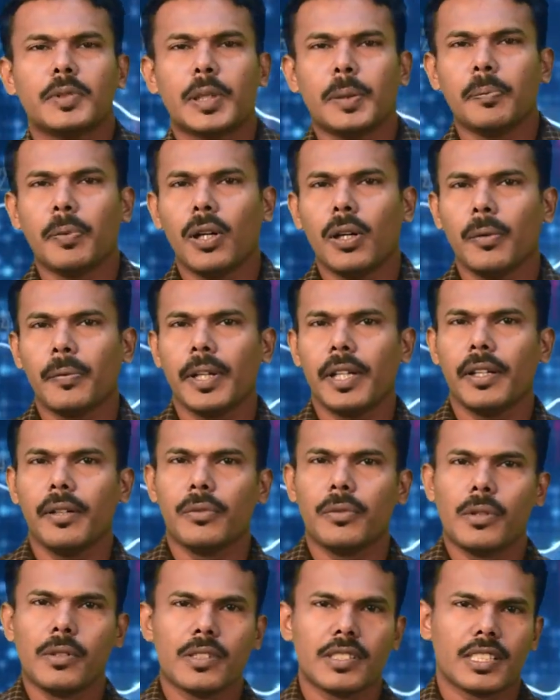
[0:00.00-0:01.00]
Zimbabwe
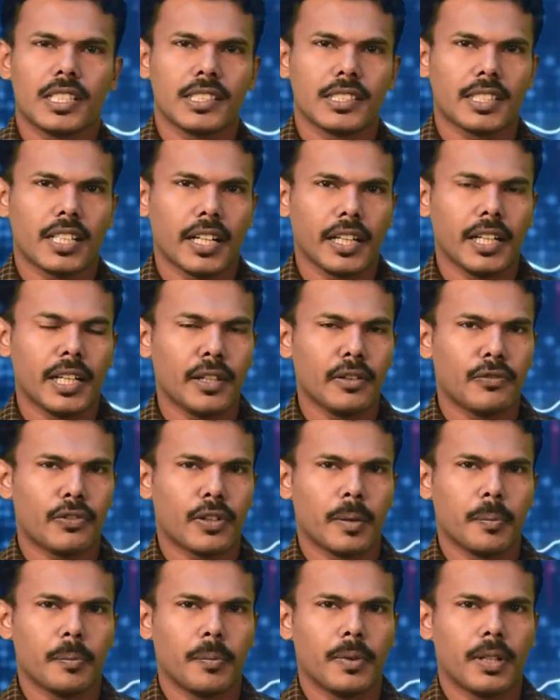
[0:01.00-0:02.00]
was struggling
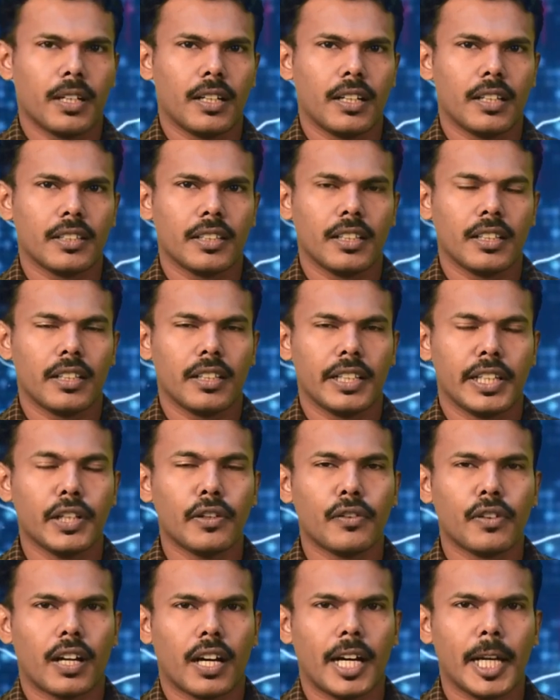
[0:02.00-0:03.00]
from the
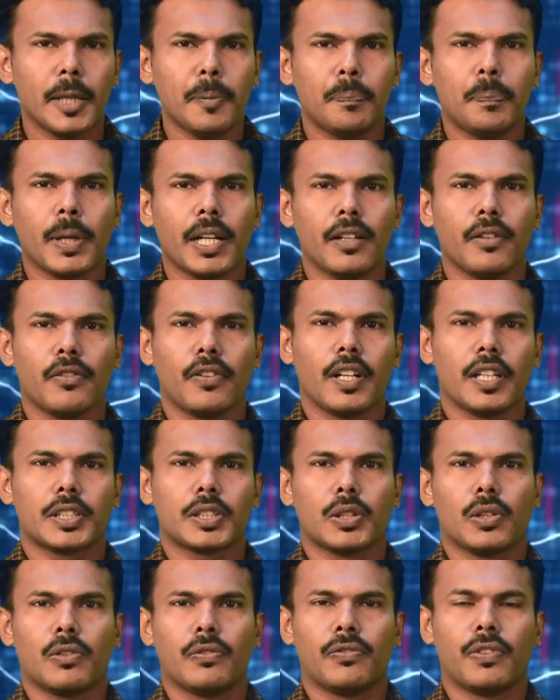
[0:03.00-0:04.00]

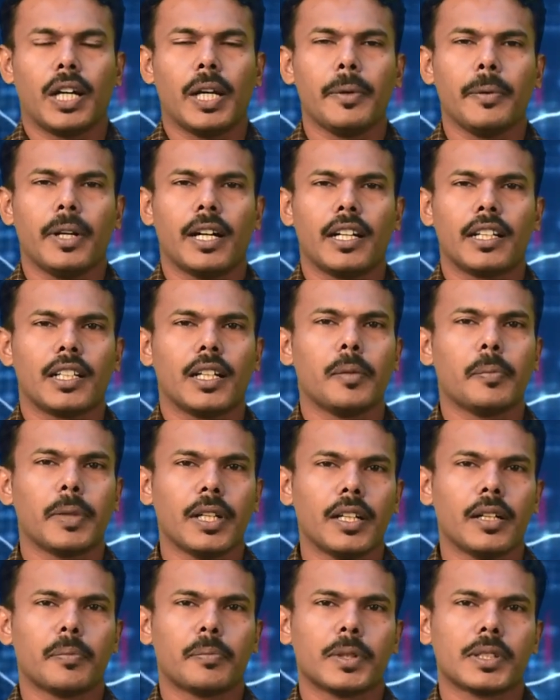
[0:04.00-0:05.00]
hyperinflation of 500
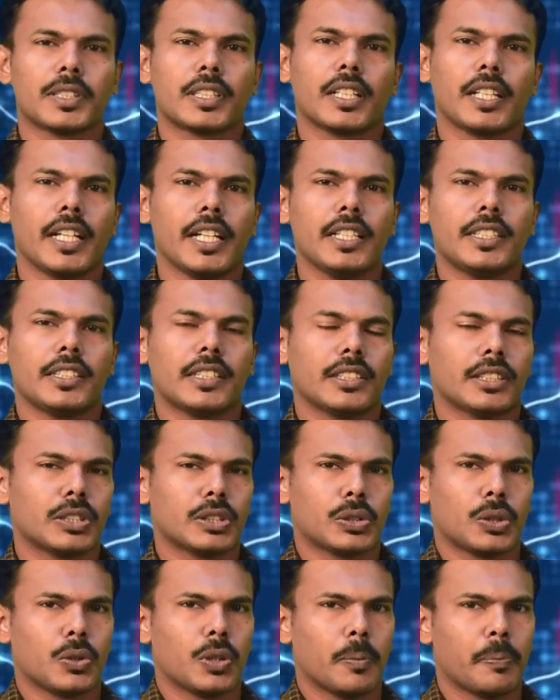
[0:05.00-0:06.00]
billion %.
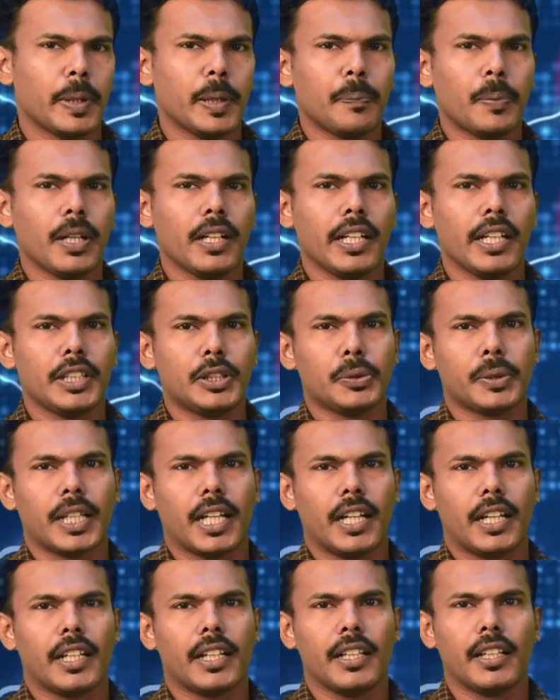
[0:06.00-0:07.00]
So the people need to
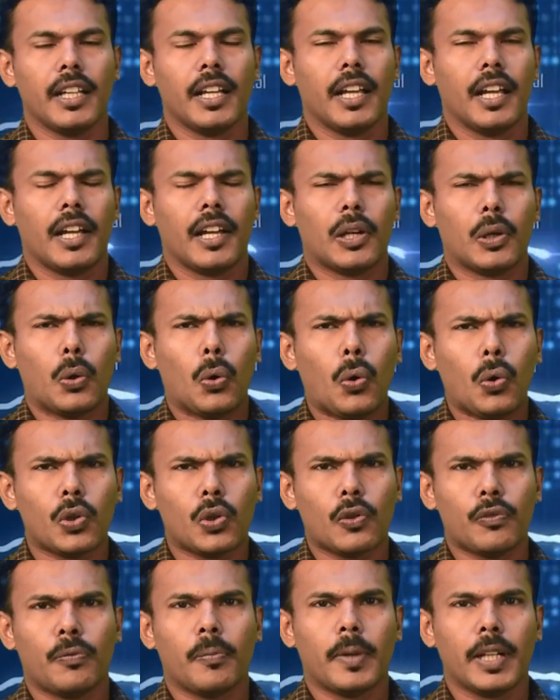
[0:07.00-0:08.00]
carry a
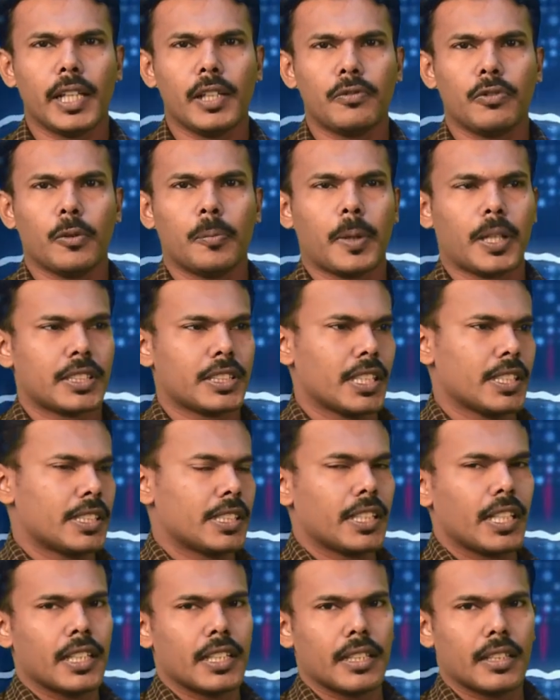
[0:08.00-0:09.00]
lot of money for
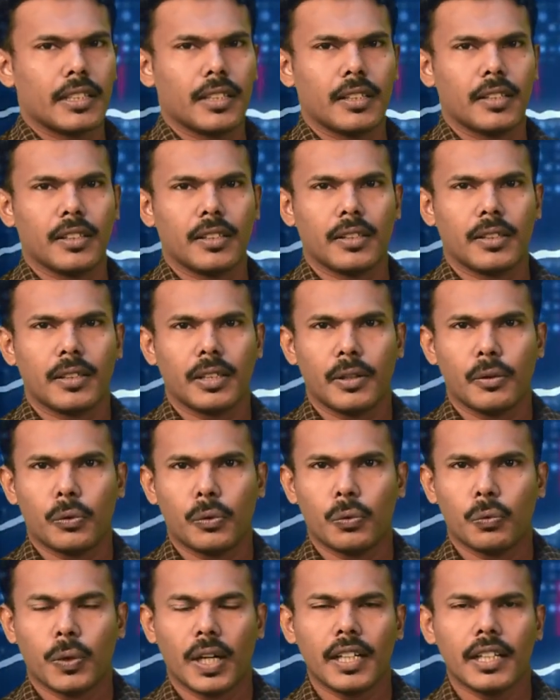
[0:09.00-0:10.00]
purchasing a
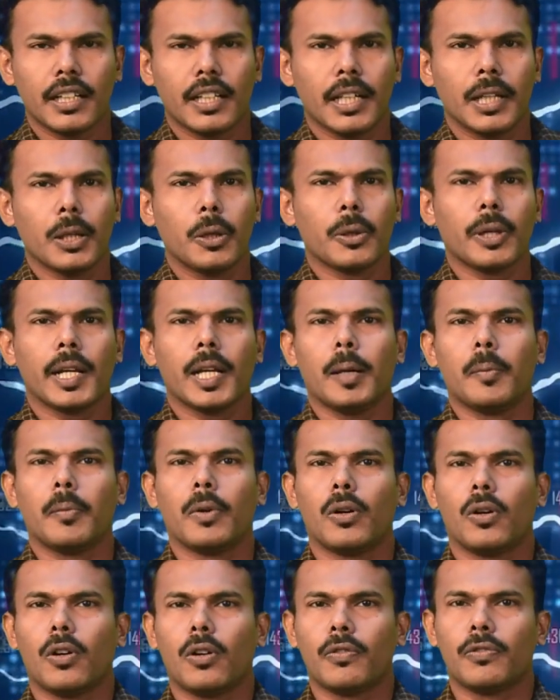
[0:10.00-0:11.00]
1 kilogram
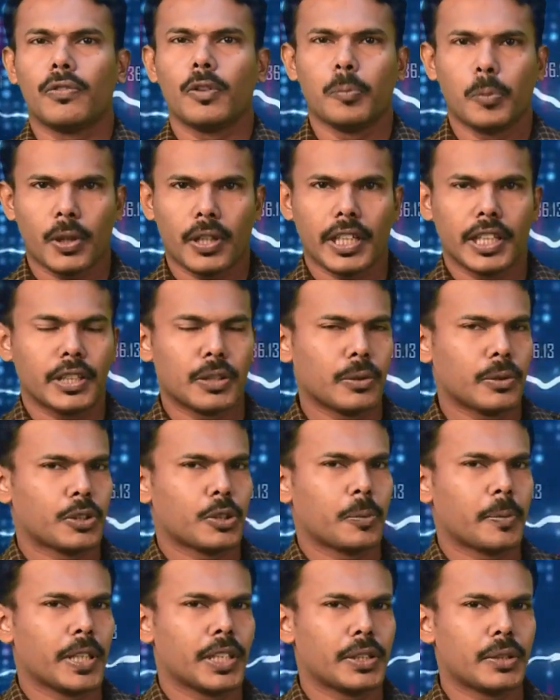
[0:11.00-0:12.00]
of
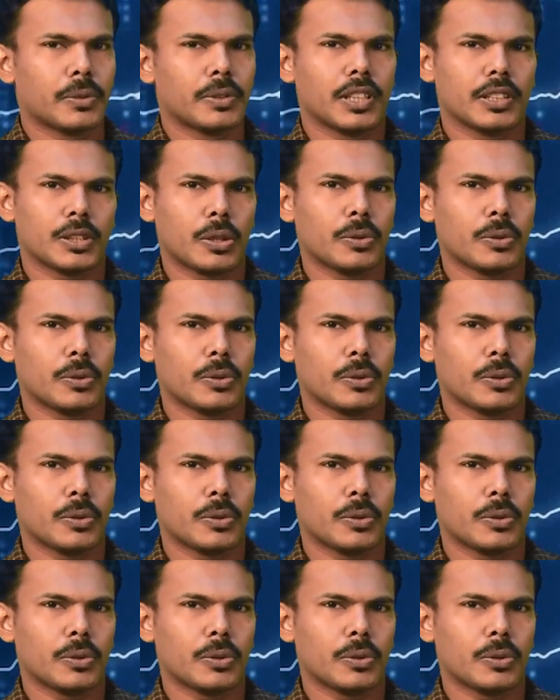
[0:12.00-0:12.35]
tomato.